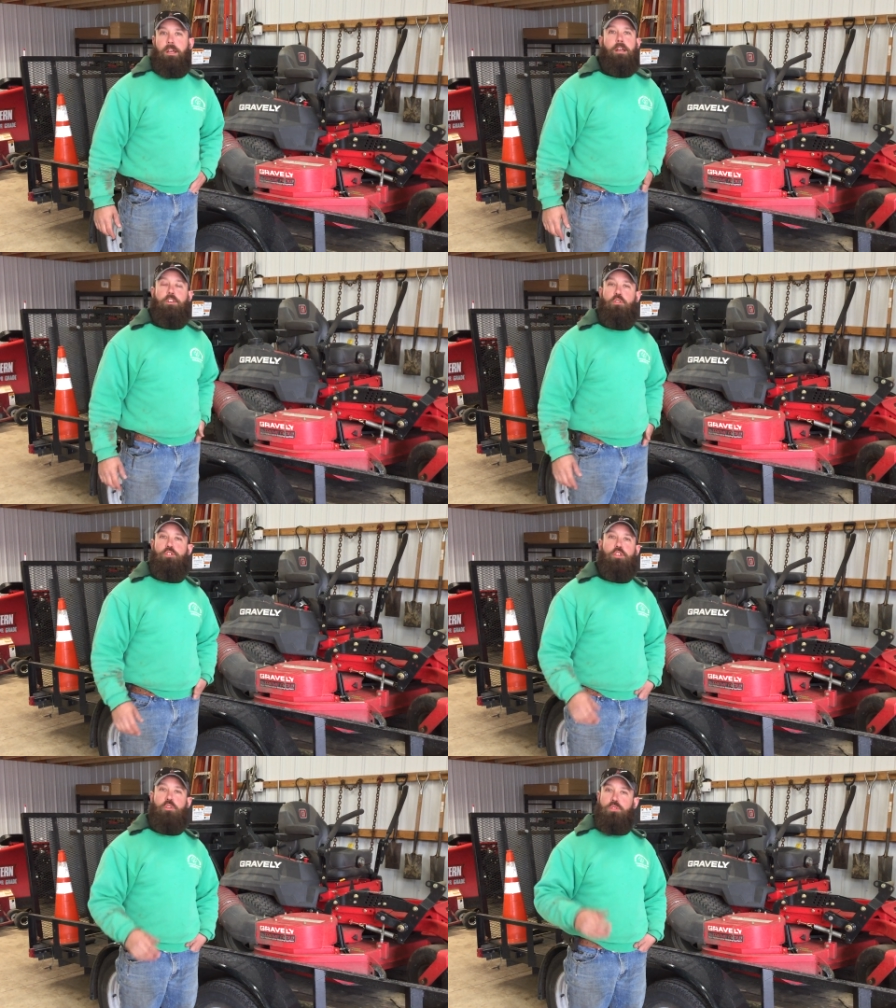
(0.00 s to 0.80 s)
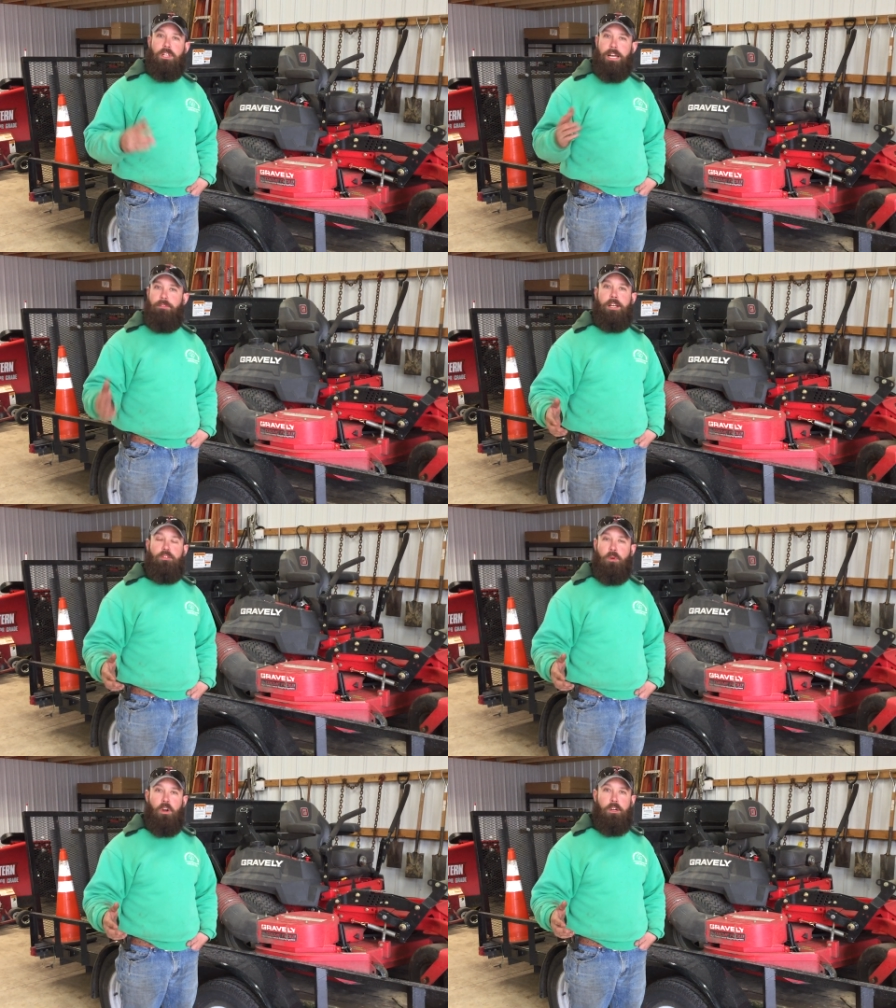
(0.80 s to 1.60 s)
Uh, used to use a lot of
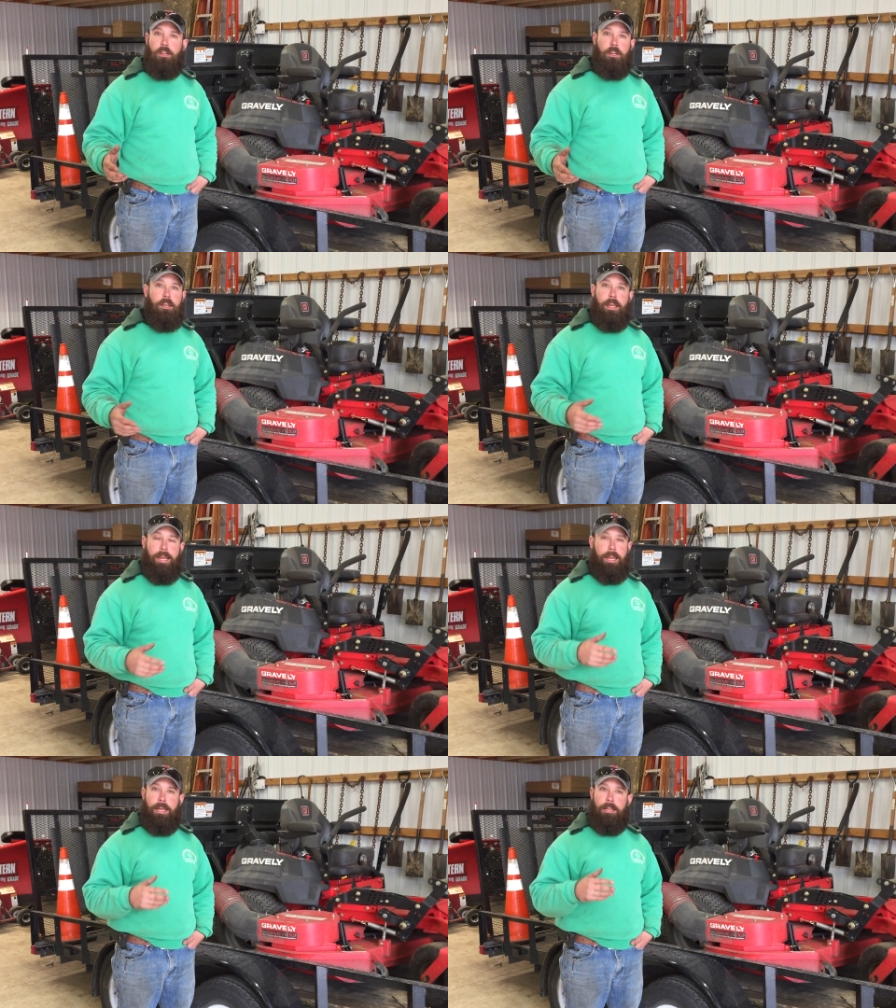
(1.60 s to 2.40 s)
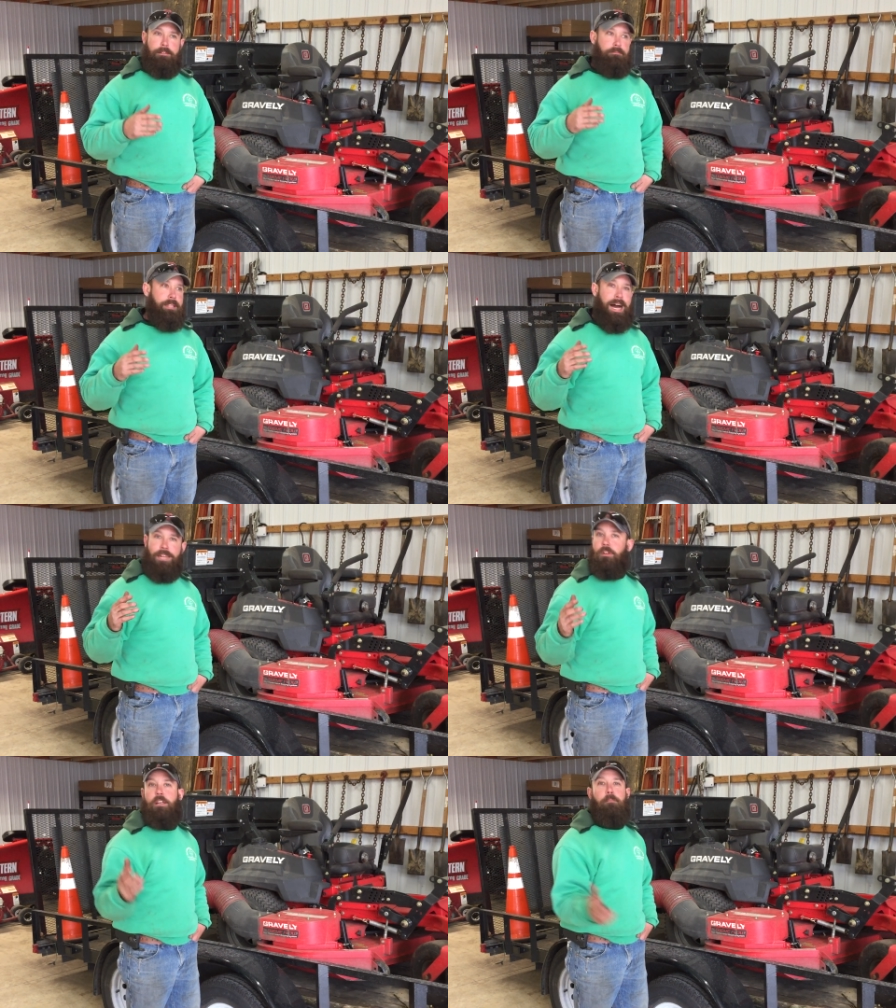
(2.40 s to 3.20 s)
Exmark, and
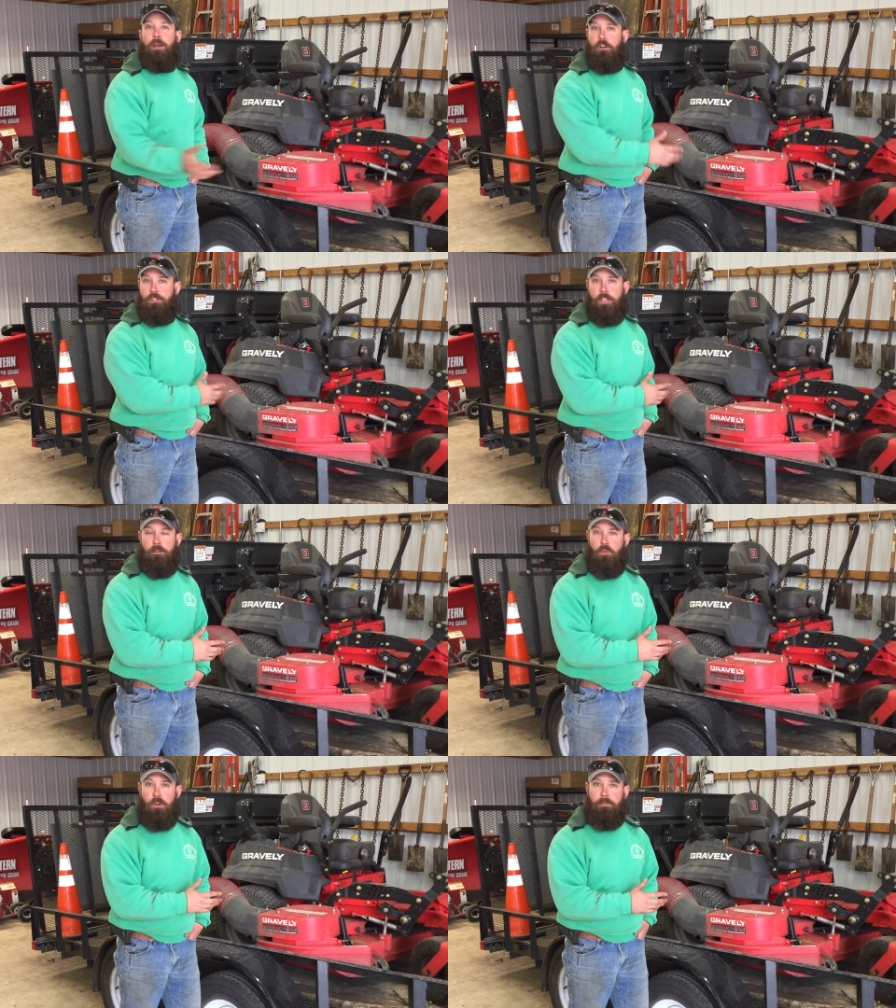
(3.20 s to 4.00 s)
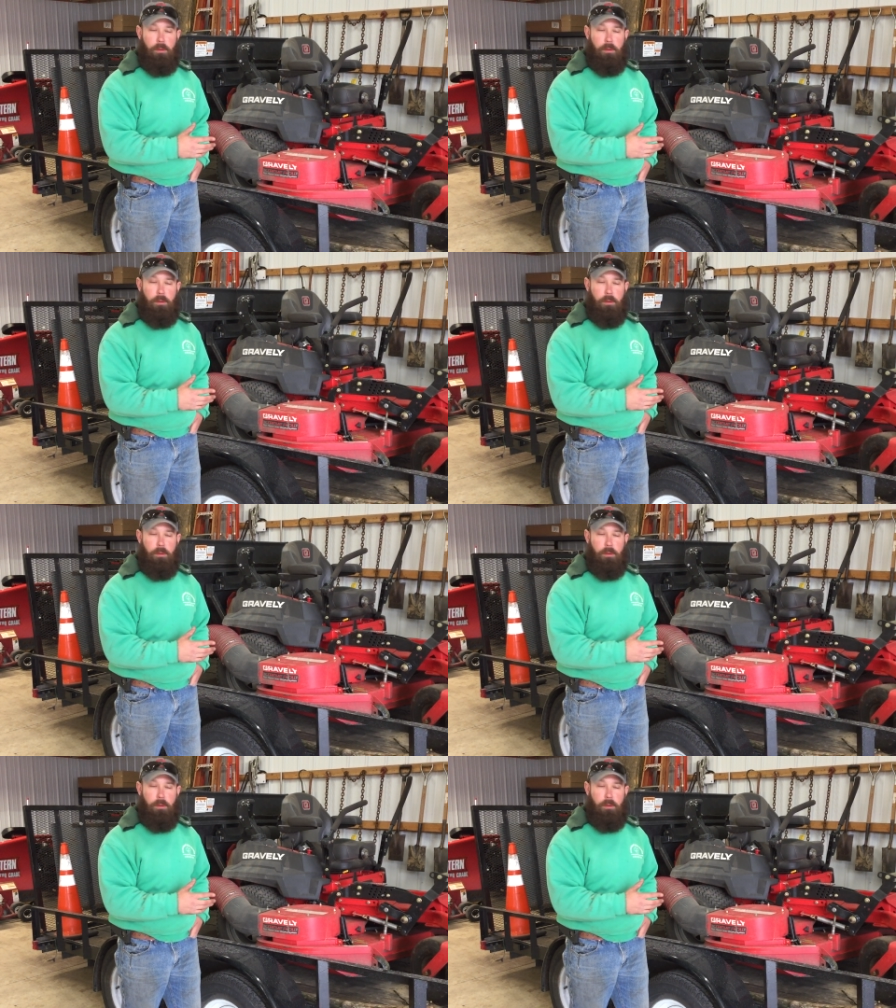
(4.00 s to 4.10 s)
not even a comparison anymore.